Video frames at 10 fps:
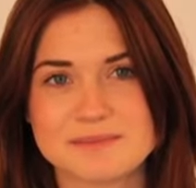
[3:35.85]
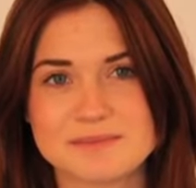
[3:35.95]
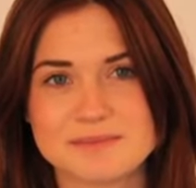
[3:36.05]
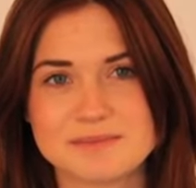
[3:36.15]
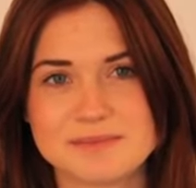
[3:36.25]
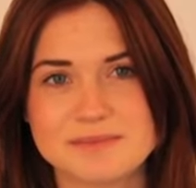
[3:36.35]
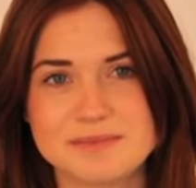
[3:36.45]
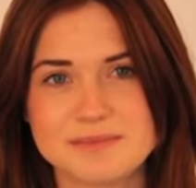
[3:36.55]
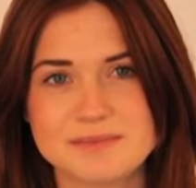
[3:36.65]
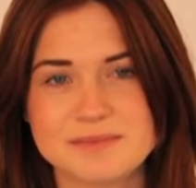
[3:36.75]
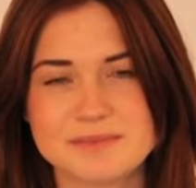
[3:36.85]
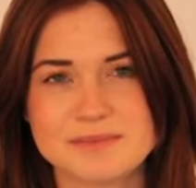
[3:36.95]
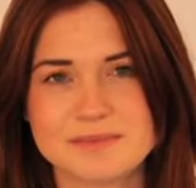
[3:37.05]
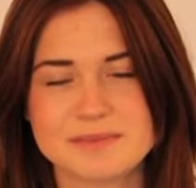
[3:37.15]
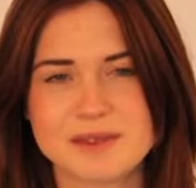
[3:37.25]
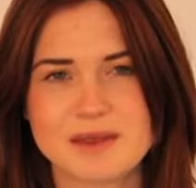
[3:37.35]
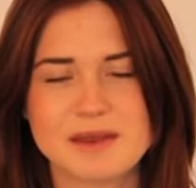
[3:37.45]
[no speech]